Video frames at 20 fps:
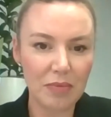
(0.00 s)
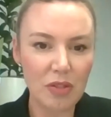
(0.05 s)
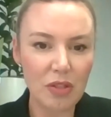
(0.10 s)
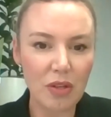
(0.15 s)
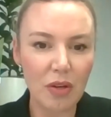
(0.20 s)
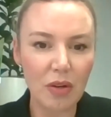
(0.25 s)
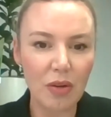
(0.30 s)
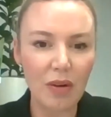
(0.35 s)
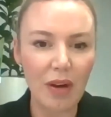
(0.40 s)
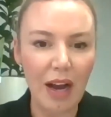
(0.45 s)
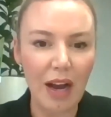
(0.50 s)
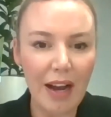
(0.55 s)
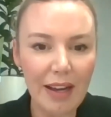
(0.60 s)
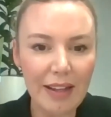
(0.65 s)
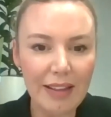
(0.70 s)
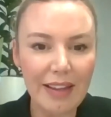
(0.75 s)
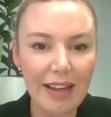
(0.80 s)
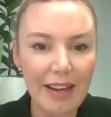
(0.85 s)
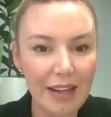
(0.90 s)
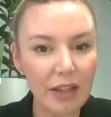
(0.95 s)
So I
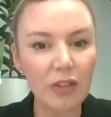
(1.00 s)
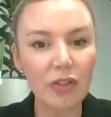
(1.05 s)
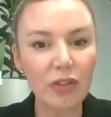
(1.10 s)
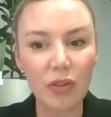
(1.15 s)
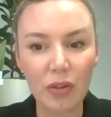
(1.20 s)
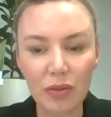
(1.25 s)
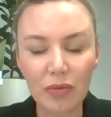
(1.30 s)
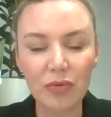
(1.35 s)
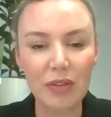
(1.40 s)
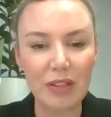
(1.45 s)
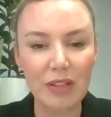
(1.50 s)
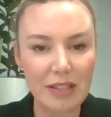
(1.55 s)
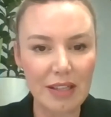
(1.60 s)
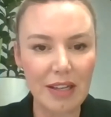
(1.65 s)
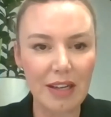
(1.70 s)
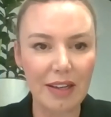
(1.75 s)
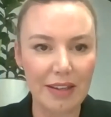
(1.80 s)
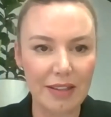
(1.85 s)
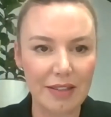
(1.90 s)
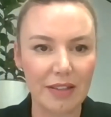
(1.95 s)
like a non-rinse
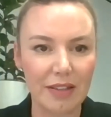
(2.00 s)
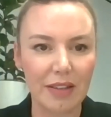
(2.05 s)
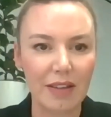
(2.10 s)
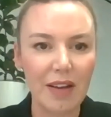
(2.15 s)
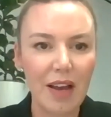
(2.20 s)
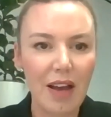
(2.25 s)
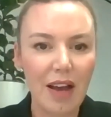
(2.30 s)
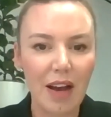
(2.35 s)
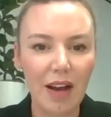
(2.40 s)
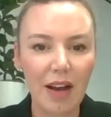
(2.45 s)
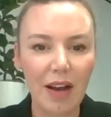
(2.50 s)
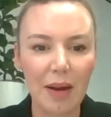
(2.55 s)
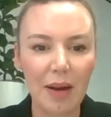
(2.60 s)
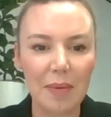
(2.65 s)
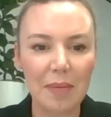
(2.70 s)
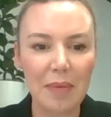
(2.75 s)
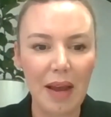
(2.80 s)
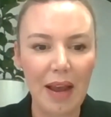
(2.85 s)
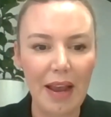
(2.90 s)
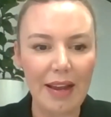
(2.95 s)
cleanser,
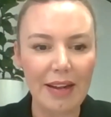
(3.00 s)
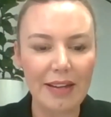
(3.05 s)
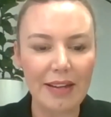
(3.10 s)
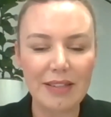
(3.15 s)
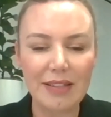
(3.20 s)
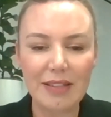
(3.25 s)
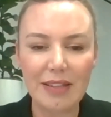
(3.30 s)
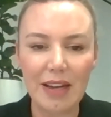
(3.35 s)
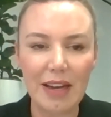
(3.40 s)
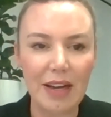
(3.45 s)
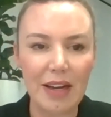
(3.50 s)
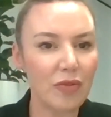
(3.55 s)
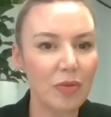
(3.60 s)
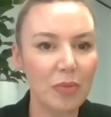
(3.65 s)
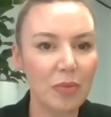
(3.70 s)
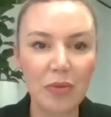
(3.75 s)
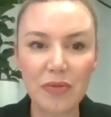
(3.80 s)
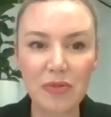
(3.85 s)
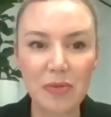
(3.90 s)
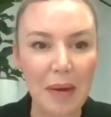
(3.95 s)
and it
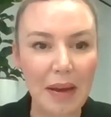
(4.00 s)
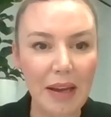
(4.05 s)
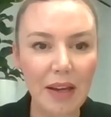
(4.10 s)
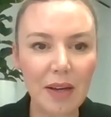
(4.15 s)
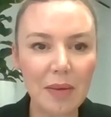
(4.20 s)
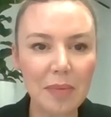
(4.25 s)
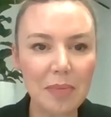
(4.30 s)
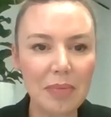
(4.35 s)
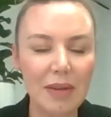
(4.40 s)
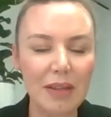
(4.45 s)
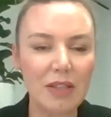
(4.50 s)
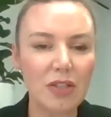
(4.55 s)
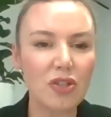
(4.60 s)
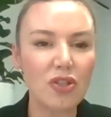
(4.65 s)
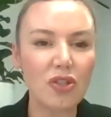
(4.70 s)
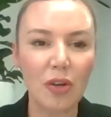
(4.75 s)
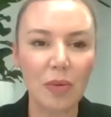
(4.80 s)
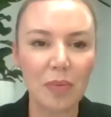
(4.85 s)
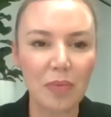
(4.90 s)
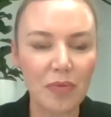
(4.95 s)
removes makeup. It's
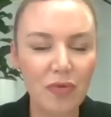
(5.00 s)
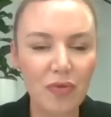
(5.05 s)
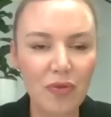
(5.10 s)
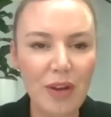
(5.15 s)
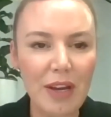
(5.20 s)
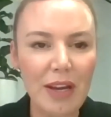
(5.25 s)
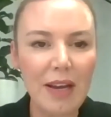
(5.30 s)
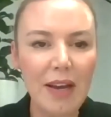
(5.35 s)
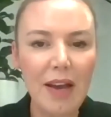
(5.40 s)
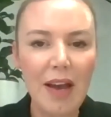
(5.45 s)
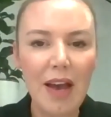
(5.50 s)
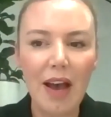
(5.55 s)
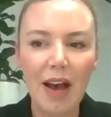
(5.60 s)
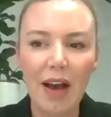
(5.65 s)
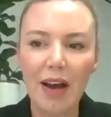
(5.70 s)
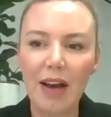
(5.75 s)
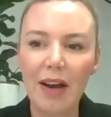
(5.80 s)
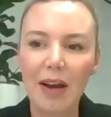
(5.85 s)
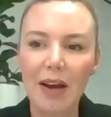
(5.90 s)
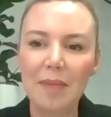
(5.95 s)
soap-free.
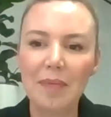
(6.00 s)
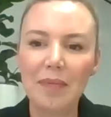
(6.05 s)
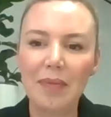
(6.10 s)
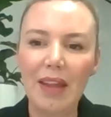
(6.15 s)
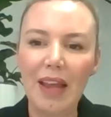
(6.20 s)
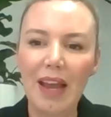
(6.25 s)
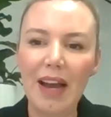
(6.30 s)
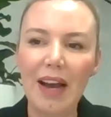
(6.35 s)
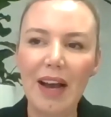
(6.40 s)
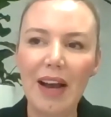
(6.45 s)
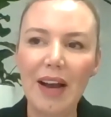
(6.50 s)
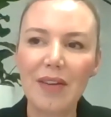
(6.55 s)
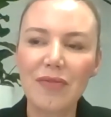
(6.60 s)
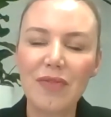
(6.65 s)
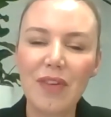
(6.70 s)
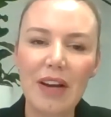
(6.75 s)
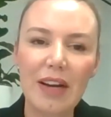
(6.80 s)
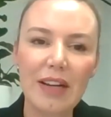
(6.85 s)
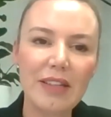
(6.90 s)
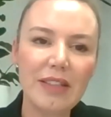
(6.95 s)
I
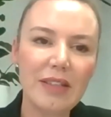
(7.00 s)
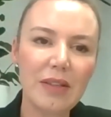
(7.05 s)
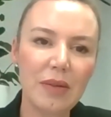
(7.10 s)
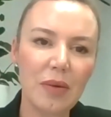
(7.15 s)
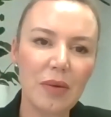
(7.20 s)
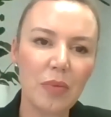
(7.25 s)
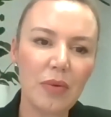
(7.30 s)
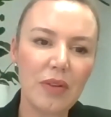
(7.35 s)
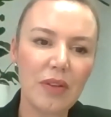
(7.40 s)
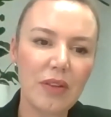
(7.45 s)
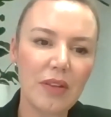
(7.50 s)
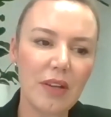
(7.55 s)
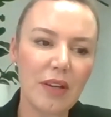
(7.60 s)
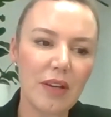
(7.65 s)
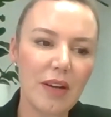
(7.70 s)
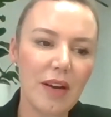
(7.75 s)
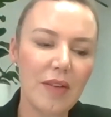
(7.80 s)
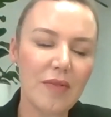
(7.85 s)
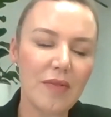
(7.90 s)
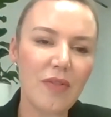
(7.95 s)
find that with
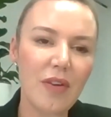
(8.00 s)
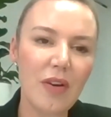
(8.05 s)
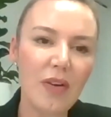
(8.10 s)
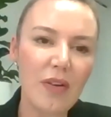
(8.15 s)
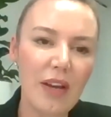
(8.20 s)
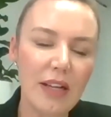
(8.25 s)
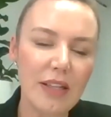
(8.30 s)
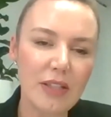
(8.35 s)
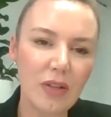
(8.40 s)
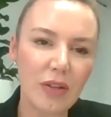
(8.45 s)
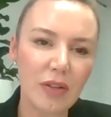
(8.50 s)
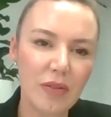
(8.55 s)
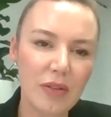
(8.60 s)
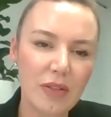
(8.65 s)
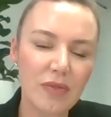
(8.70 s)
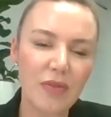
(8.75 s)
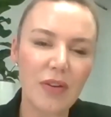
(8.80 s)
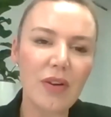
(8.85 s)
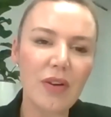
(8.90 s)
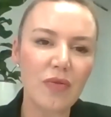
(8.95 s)

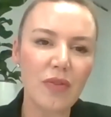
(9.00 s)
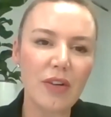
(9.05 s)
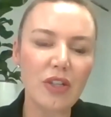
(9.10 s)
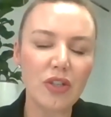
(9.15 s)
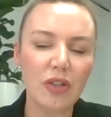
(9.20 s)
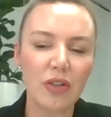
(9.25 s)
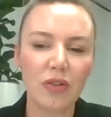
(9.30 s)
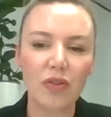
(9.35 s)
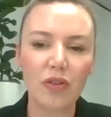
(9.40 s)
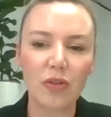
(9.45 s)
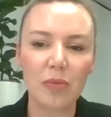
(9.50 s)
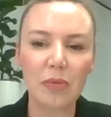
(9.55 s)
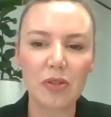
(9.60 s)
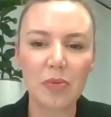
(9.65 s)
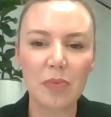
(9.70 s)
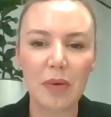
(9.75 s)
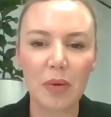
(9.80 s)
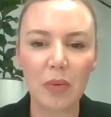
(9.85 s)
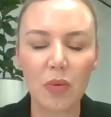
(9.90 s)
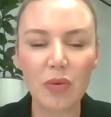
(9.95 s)
it's very rich in thermal
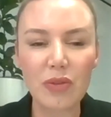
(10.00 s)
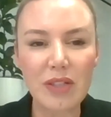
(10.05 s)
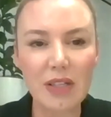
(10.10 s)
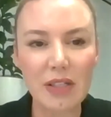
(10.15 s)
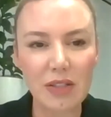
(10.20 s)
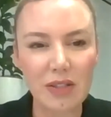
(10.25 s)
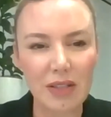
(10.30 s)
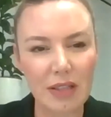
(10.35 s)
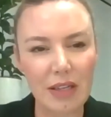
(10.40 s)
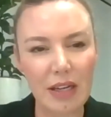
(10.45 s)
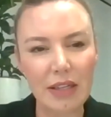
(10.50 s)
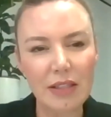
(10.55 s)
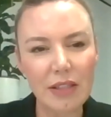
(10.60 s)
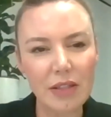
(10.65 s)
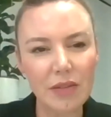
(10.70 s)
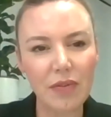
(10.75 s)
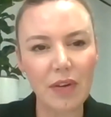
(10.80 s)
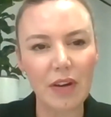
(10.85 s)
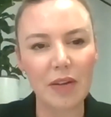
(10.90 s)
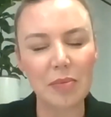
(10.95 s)
spring water. It's got
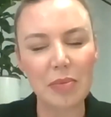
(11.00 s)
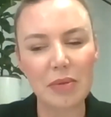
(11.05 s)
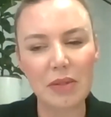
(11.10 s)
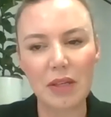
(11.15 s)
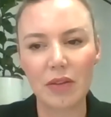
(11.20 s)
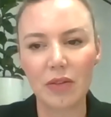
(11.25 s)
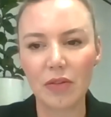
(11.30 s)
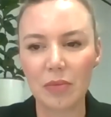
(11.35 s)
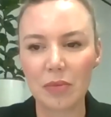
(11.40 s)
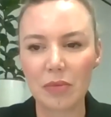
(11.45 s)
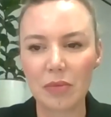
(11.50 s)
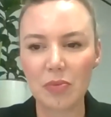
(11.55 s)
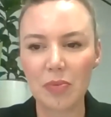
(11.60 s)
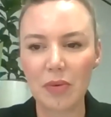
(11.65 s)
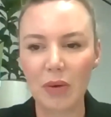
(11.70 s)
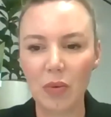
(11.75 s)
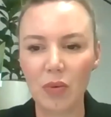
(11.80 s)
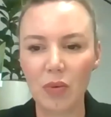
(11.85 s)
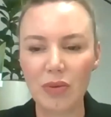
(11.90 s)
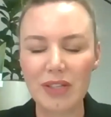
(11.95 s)
95% thermal
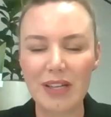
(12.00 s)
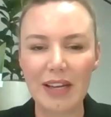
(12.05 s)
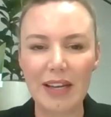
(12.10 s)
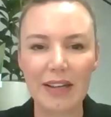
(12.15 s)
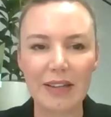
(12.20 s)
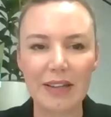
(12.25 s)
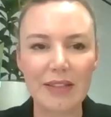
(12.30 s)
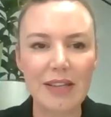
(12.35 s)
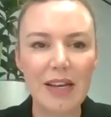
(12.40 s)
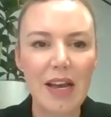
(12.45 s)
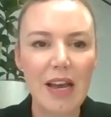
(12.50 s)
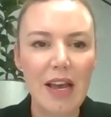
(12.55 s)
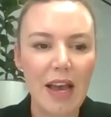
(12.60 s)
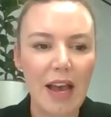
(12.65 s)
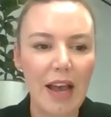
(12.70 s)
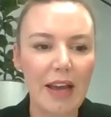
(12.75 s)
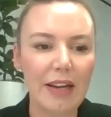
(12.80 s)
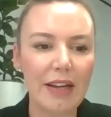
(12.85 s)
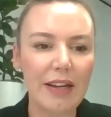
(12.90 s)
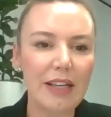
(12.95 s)
spring water in it,
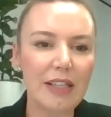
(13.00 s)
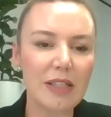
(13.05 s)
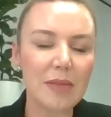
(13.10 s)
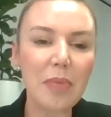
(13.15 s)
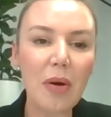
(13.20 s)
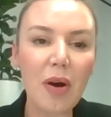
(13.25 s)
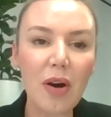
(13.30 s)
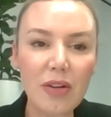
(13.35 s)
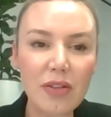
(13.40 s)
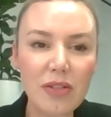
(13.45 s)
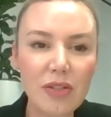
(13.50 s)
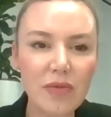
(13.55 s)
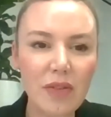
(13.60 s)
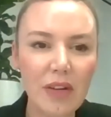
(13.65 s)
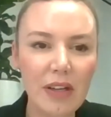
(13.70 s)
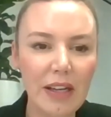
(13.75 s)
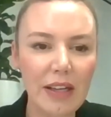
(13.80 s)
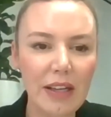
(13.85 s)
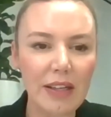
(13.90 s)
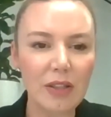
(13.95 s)
and it has
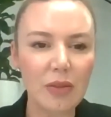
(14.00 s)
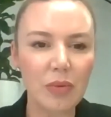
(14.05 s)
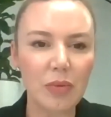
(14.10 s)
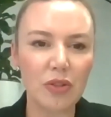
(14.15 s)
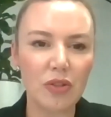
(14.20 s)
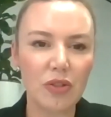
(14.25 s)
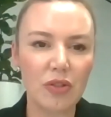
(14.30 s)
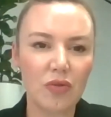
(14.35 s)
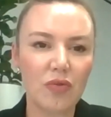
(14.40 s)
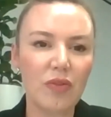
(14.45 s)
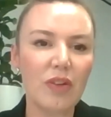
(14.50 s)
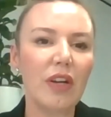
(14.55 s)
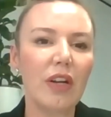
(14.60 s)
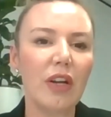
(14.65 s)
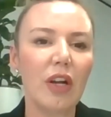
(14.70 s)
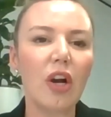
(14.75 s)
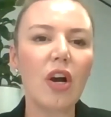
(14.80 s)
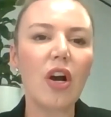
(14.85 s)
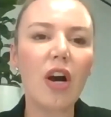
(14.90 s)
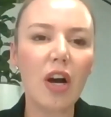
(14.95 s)
partherin in it, which is really going
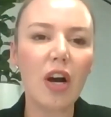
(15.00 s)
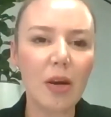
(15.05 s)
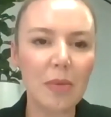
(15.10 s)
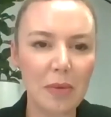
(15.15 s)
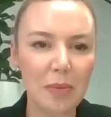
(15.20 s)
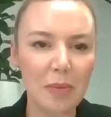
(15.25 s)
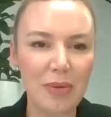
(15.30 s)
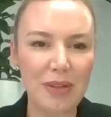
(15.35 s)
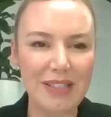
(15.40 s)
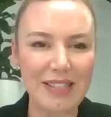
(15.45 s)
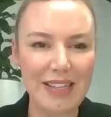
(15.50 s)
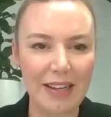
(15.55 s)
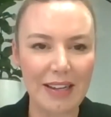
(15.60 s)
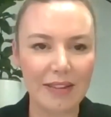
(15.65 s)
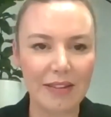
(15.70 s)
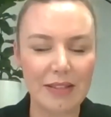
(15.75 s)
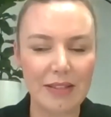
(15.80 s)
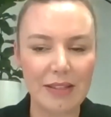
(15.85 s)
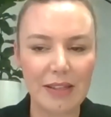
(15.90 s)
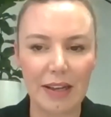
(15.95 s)
to calm and protect
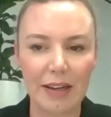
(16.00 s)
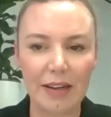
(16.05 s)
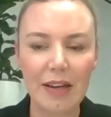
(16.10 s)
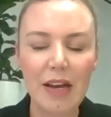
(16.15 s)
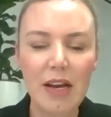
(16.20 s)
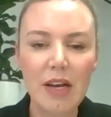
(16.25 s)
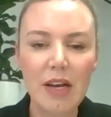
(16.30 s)
the skin.